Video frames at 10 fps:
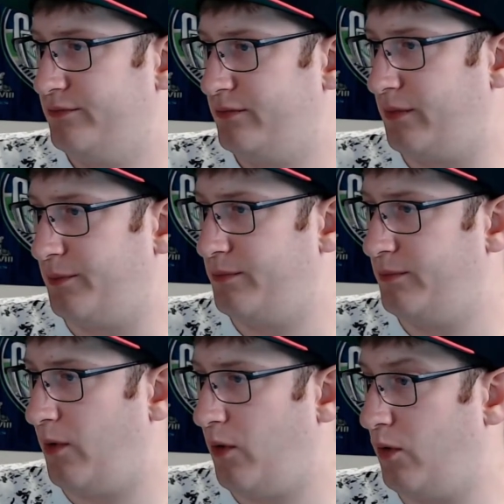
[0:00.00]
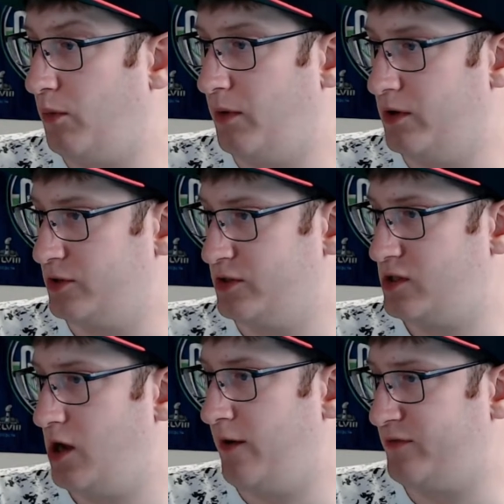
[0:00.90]
a whole bunch of
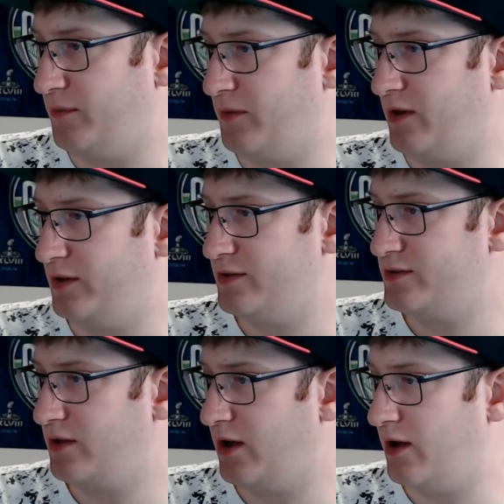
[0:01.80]
stuff to be honest.